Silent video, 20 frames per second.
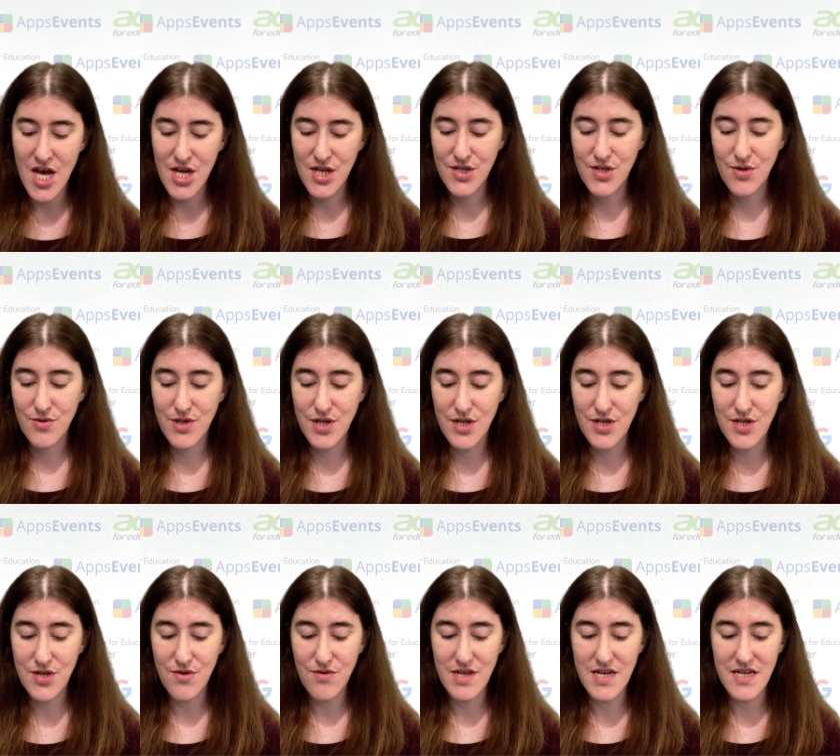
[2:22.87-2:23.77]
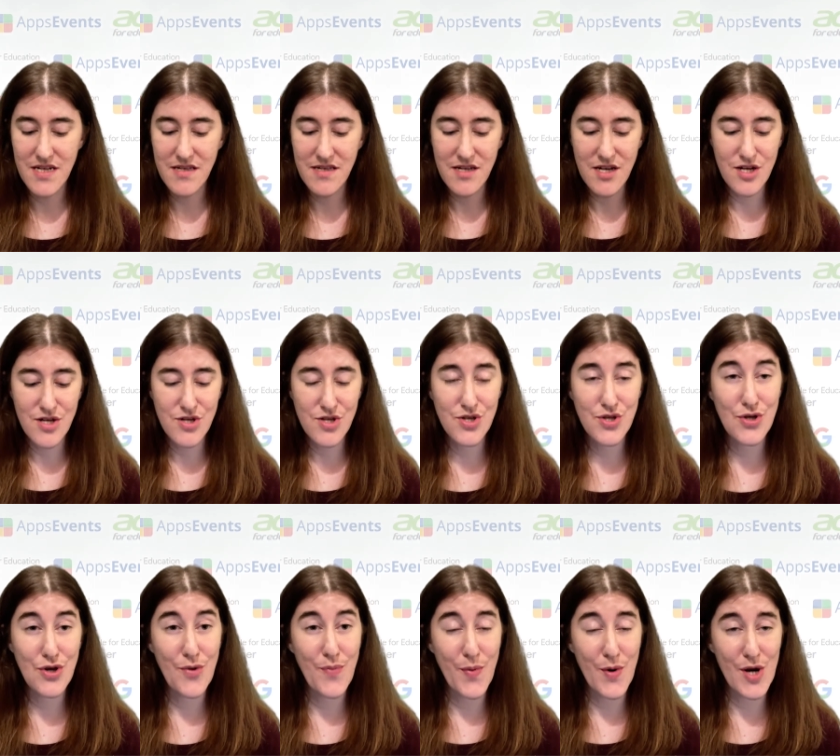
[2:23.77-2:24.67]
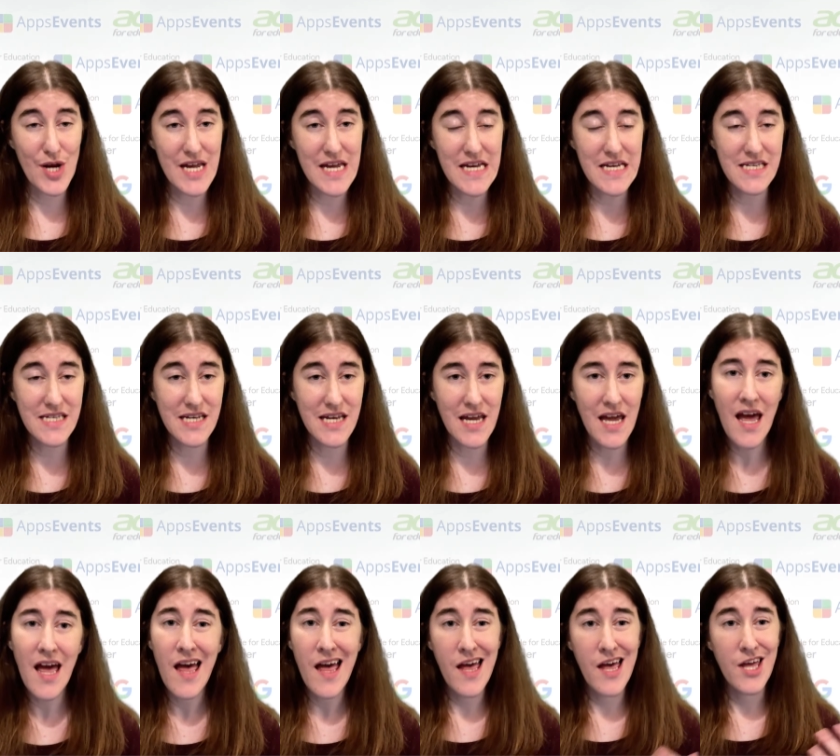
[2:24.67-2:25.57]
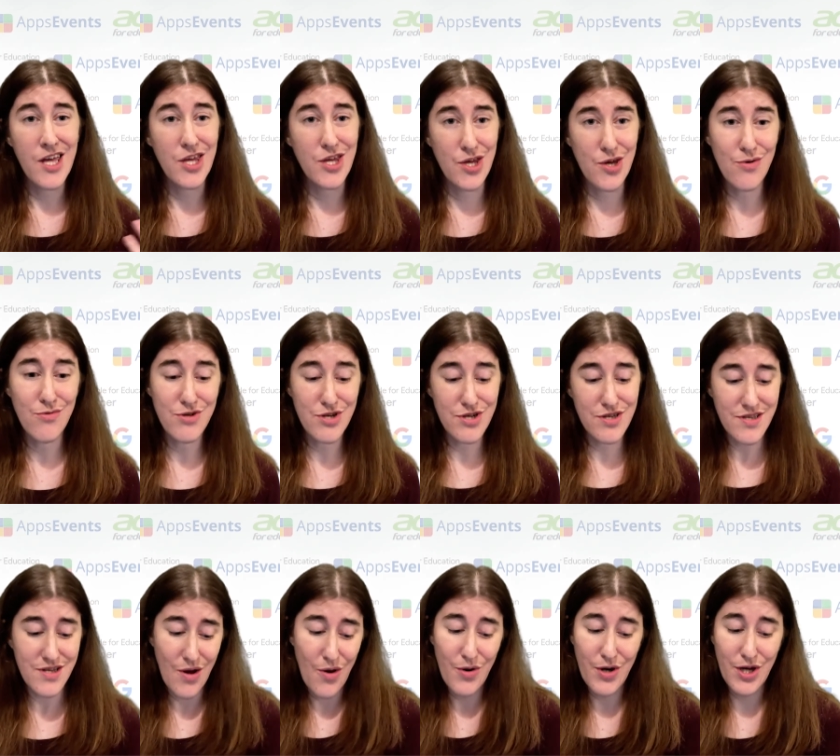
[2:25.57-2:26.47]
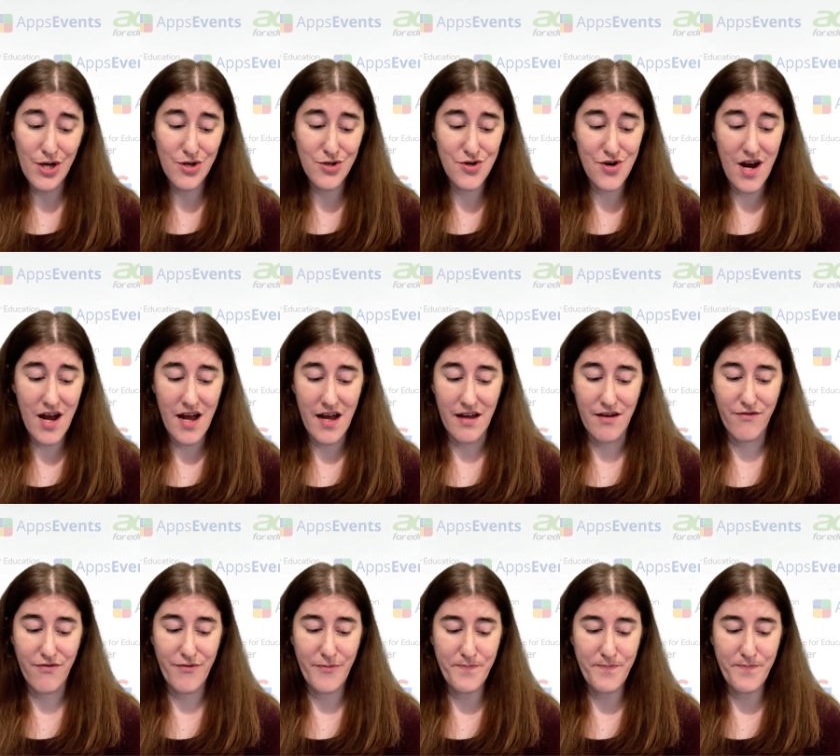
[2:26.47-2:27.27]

So to do this, super easy. You just go to your drive.